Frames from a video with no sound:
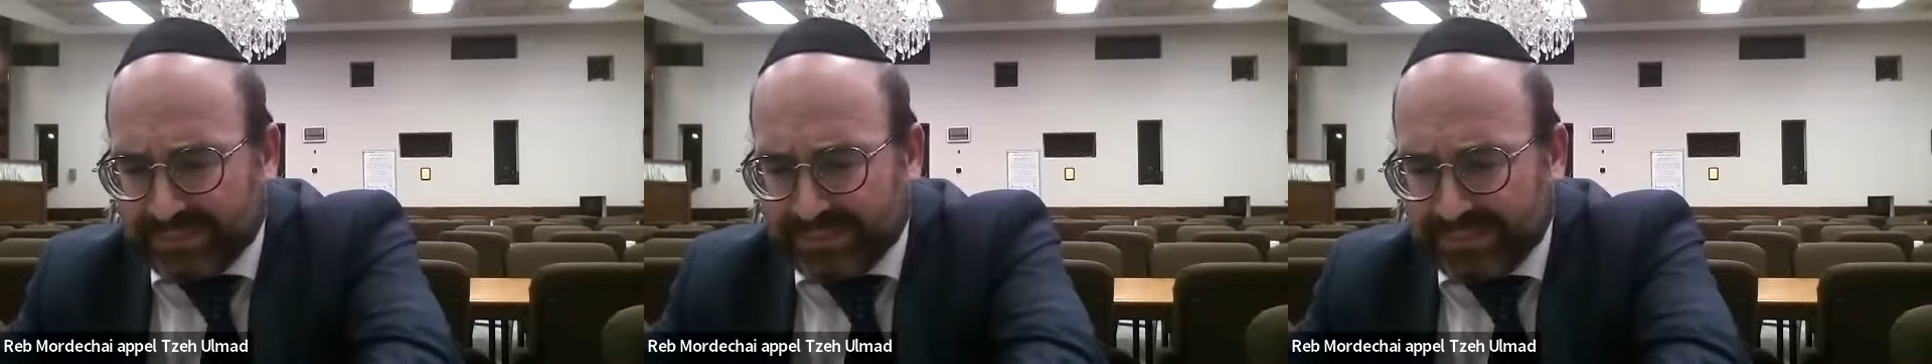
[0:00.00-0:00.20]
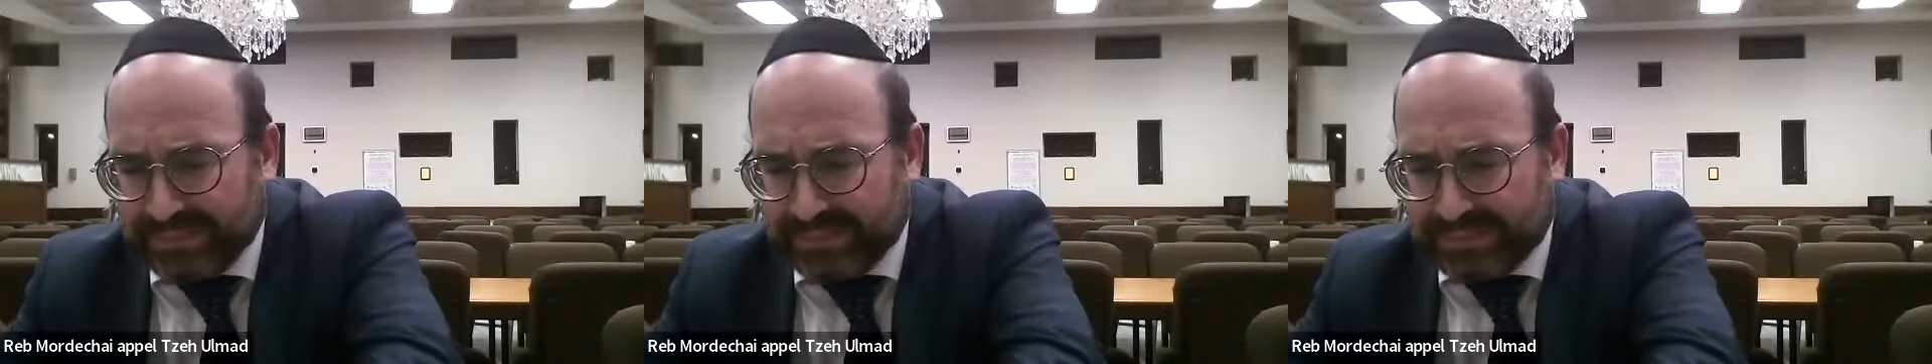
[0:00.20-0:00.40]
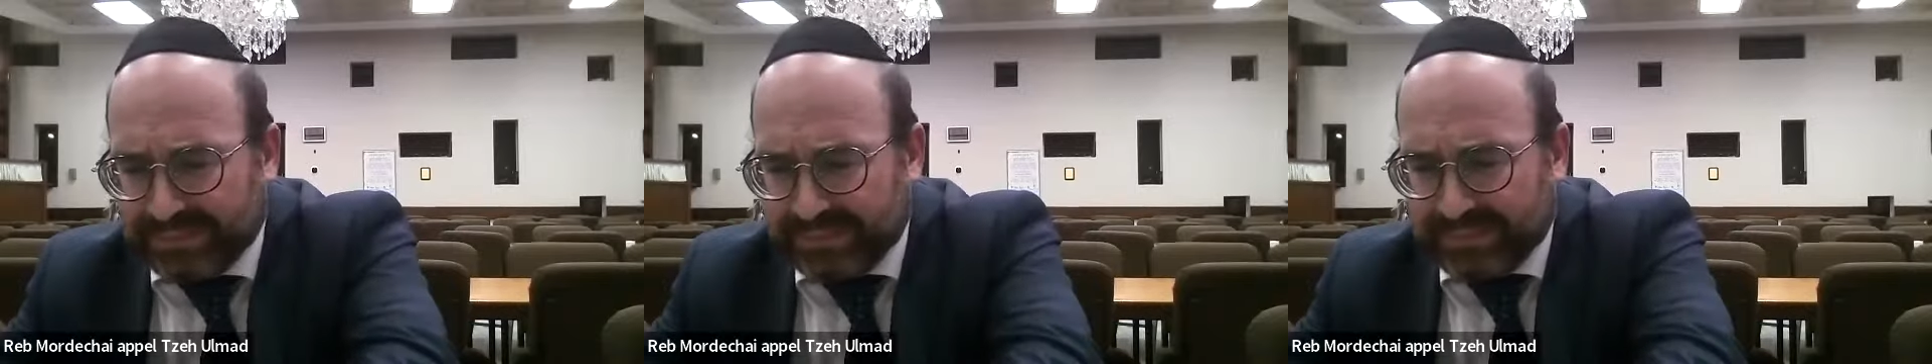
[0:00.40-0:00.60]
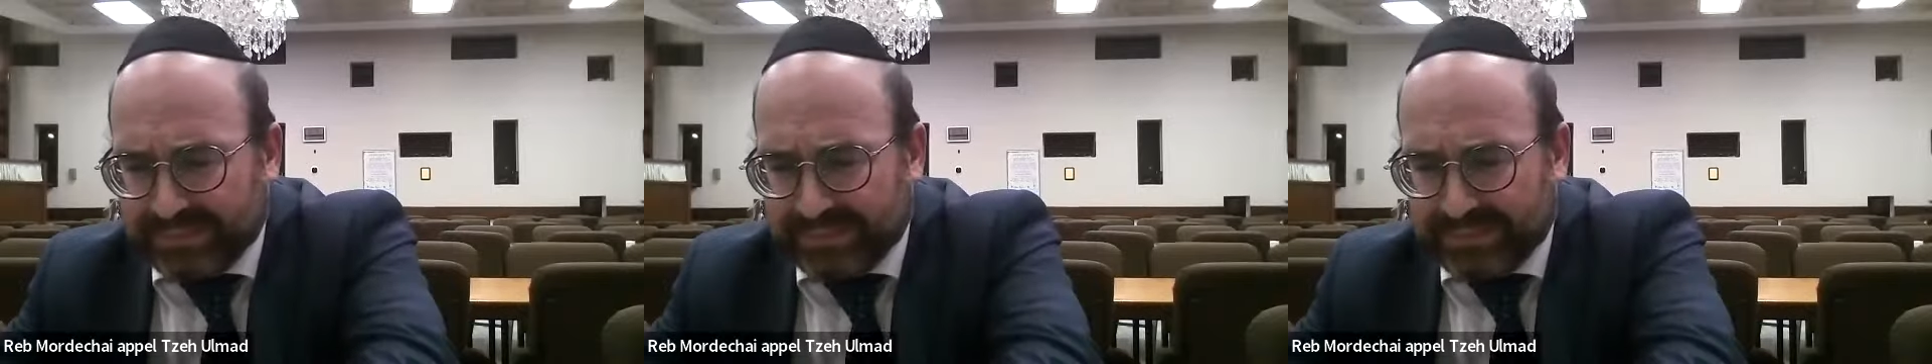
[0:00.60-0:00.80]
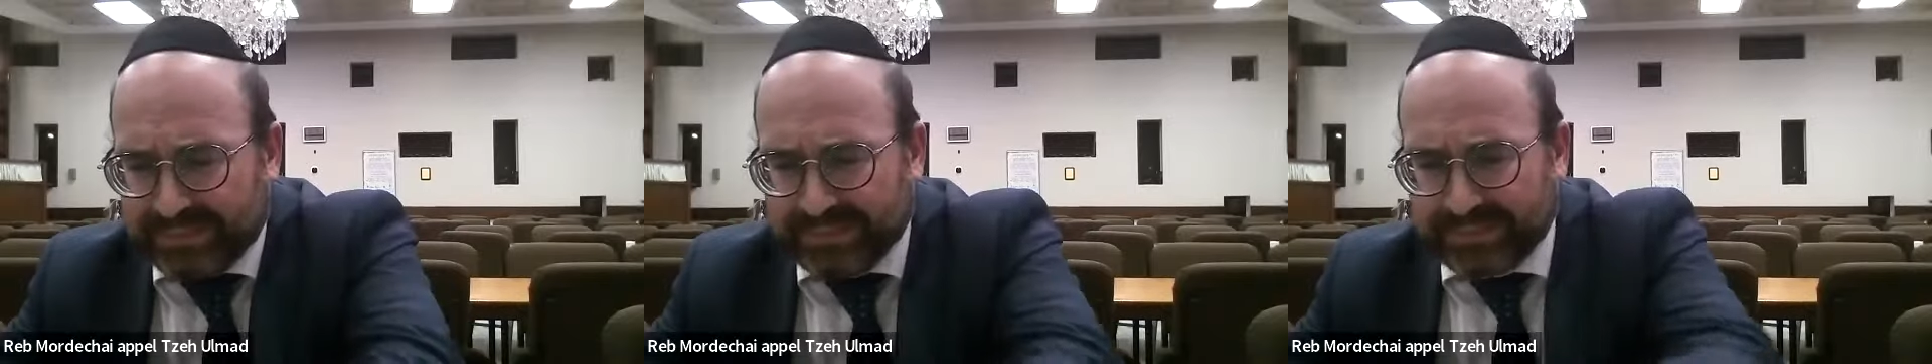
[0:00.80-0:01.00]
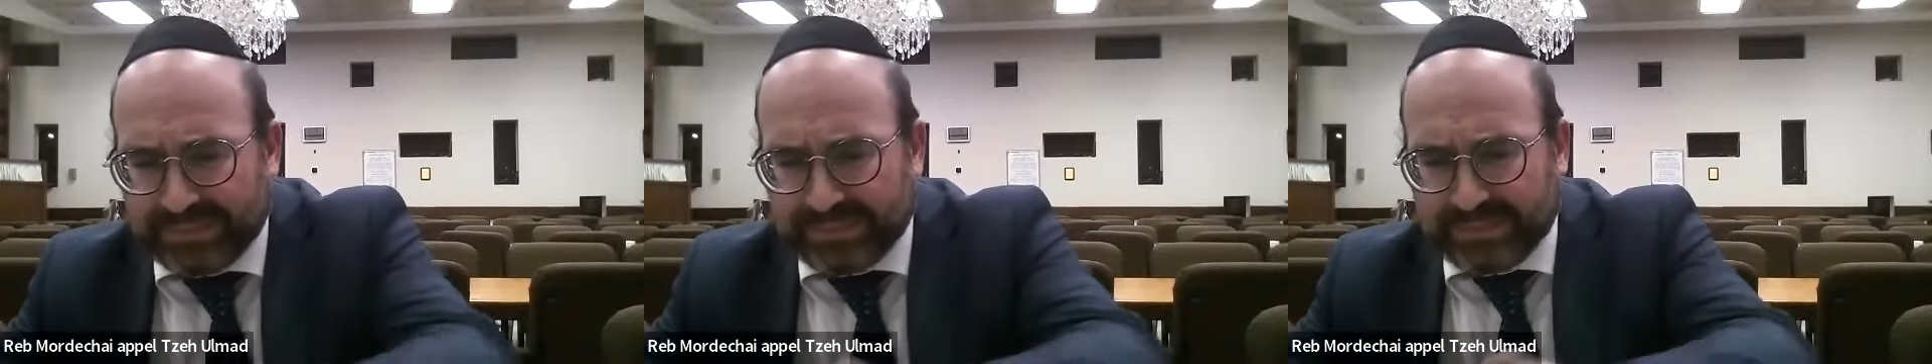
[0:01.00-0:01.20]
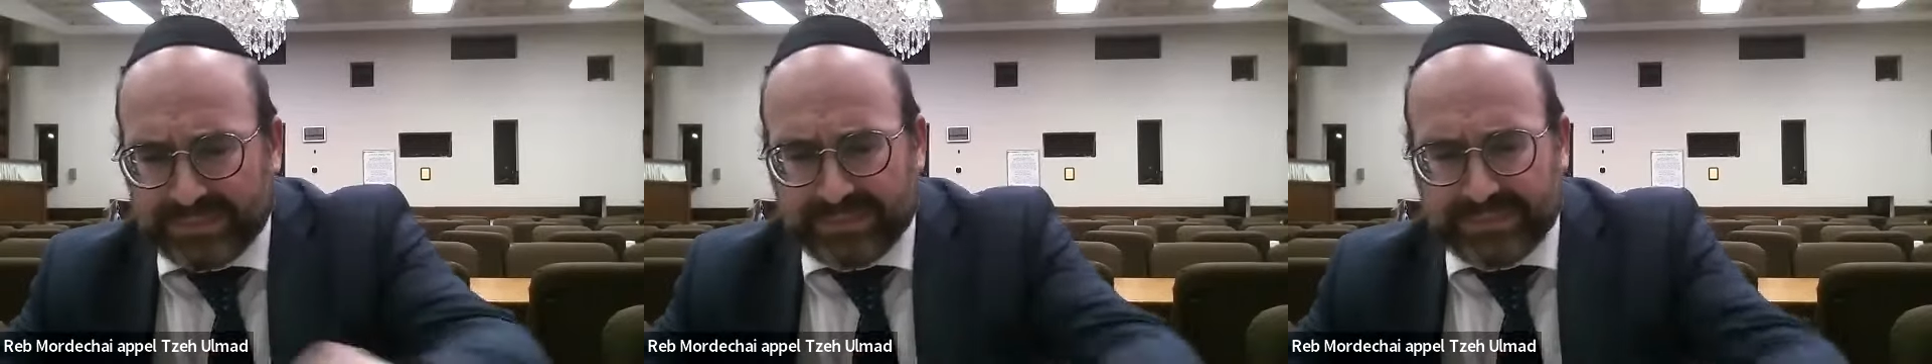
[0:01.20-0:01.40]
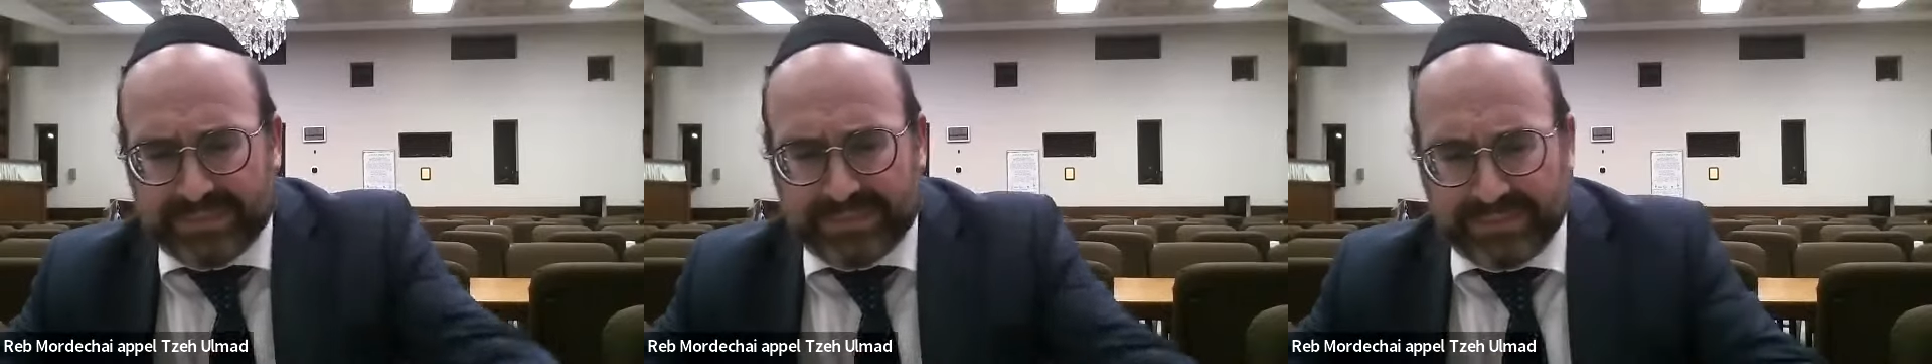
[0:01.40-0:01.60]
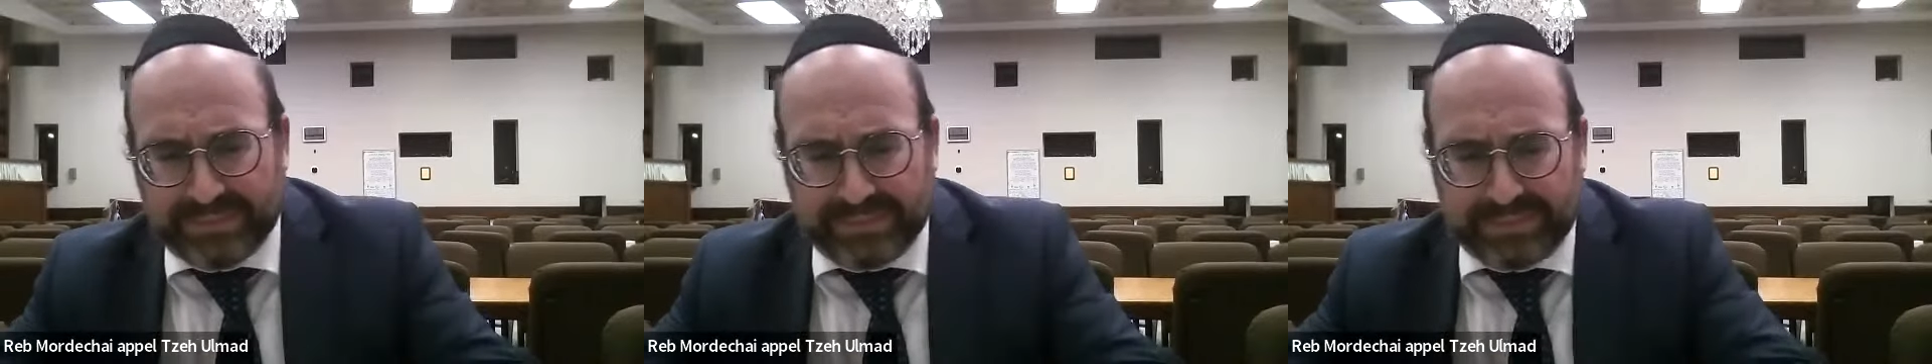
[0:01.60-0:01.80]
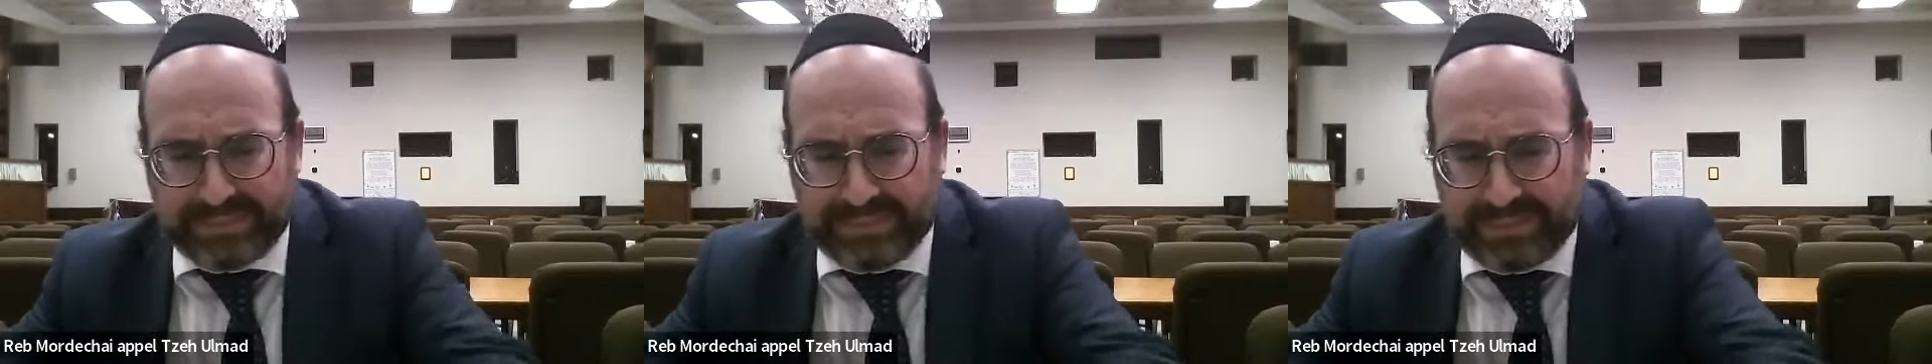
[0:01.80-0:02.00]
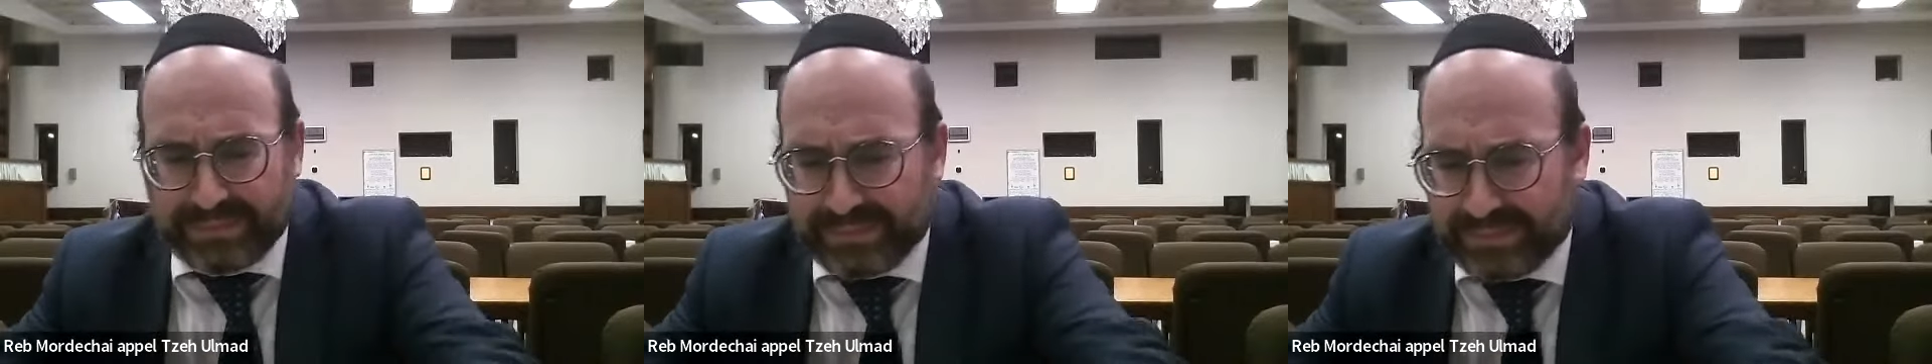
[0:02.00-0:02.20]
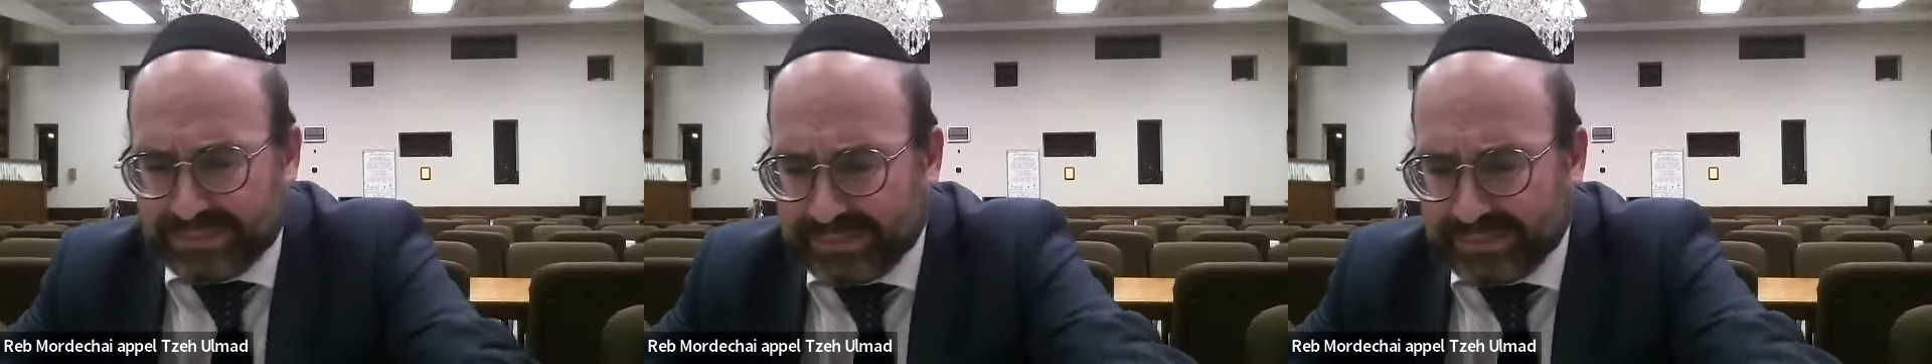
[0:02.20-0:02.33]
for today is the Zimmerman